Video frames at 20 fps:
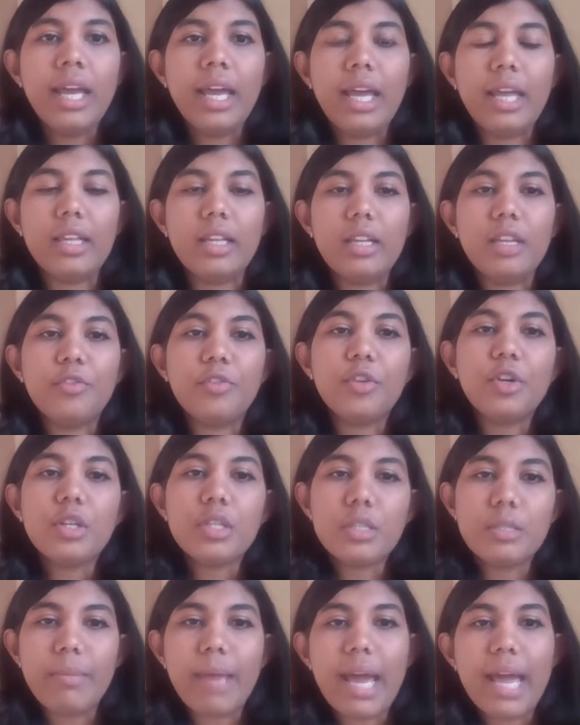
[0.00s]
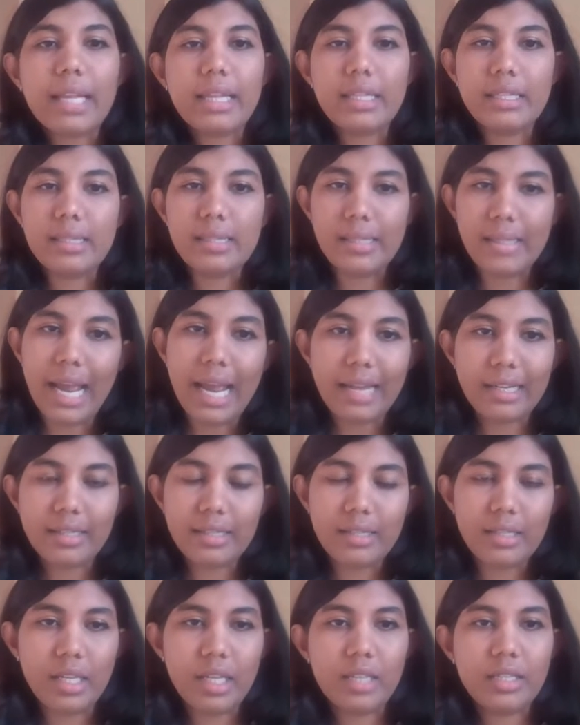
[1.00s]
And then, of course, math and
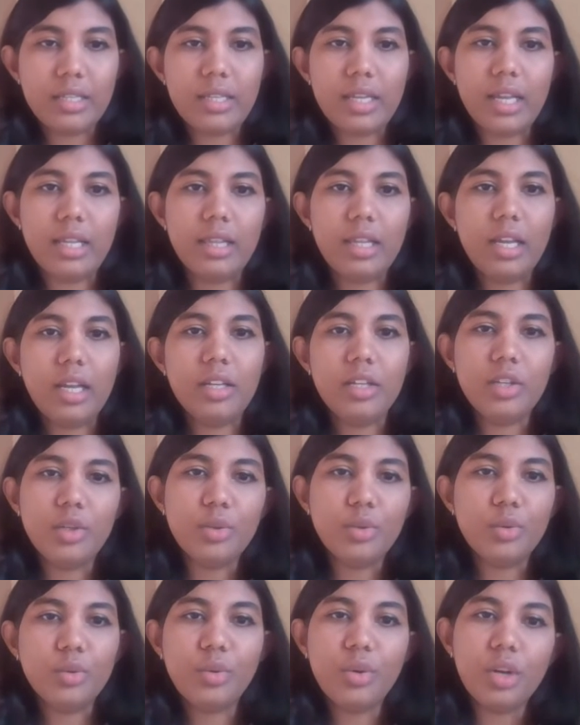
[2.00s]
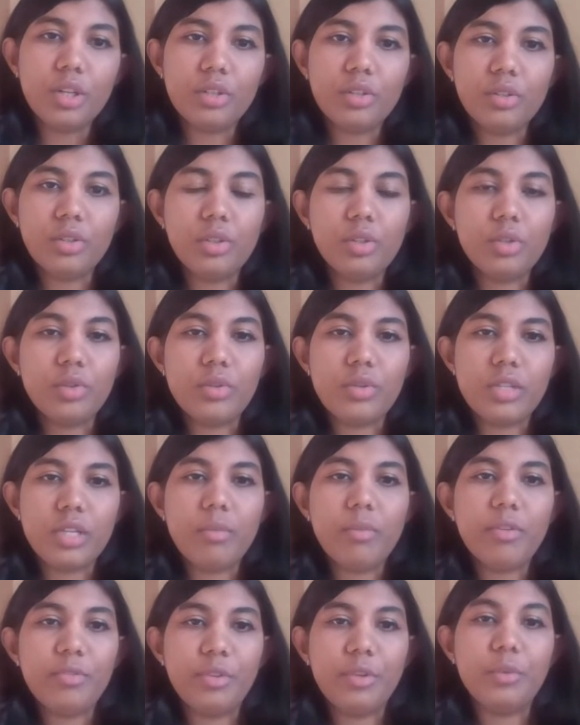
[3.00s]
statistics. And then you got to know
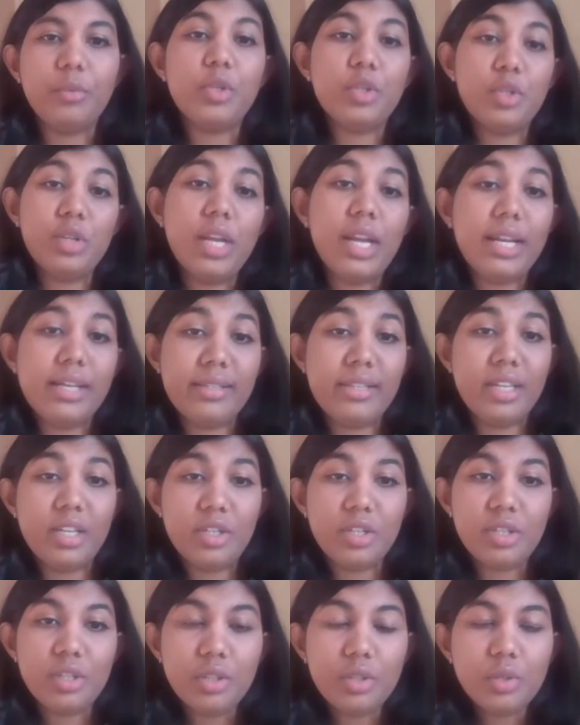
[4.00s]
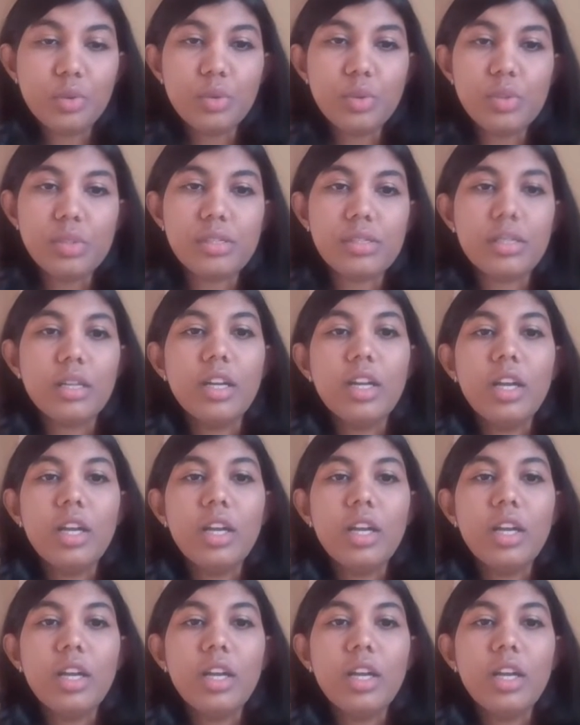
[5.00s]
some of the visualization tools.